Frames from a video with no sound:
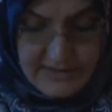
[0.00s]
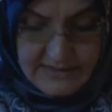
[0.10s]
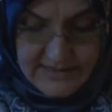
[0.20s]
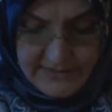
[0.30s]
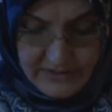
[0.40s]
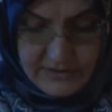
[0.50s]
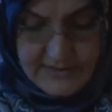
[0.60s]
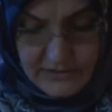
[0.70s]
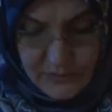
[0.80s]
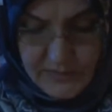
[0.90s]
Civil
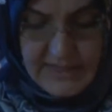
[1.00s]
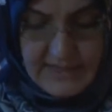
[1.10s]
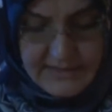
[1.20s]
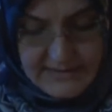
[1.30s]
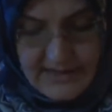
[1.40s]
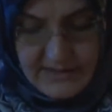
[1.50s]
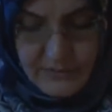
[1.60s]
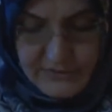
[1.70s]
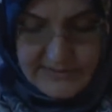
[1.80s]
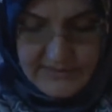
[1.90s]
disobedience and
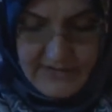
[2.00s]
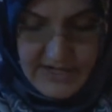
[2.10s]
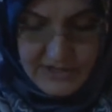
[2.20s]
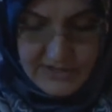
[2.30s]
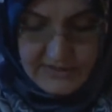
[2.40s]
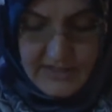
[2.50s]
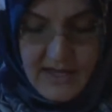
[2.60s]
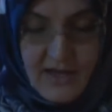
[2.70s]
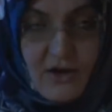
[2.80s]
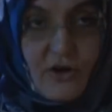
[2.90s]
positive action
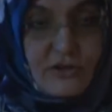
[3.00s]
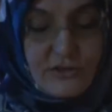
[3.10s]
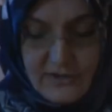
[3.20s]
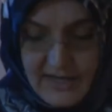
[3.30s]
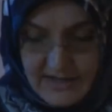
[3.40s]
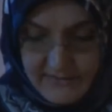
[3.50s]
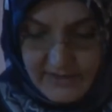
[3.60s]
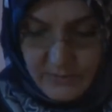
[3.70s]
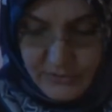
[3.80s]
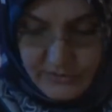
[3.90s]
also have
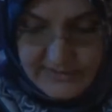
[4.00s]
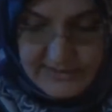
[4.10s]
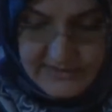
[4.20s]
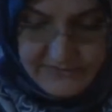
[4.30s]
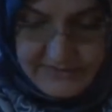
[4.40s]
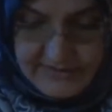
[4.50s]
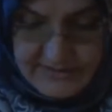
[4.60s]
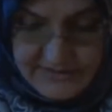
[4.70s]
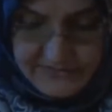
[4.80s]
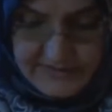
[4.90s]
important
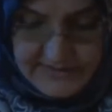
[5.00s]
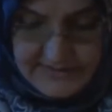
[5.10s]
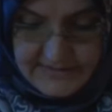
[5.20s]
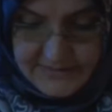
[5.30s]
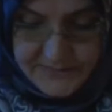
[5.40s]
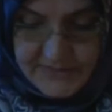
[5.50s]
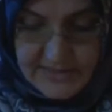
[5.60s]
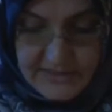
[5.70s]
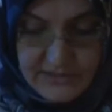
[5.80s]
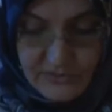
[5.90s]
differences,
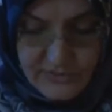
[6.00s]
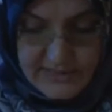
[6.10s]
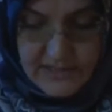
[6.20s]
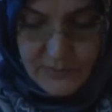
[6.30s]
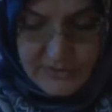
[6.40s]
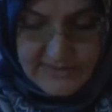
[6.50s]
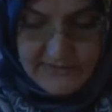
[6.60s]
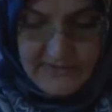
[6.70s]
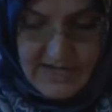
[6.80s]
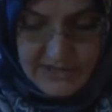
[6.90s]
such as Nursi's
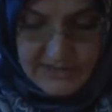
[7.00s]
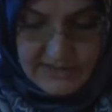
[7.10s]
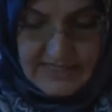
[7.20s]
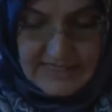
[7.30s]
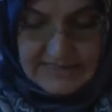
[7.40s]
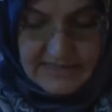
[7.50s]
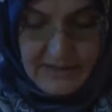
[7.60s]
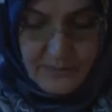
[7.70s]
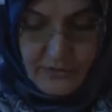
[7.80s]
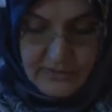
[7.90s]
positive action is not a
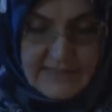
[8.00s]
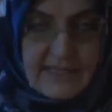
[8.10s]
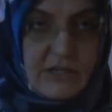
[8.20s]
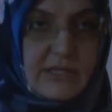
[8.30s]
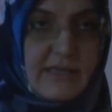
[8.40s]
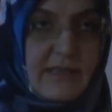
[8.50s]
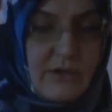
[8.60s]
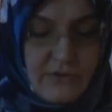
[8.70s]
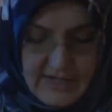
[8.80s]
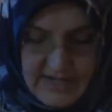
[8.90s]
political
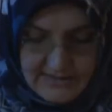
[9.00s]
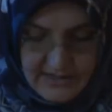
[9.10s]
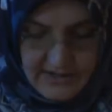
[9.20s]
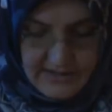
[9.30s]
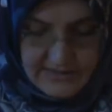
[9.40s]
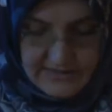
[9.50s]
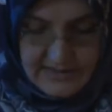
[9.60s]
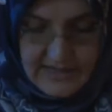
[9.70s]
theory at heart.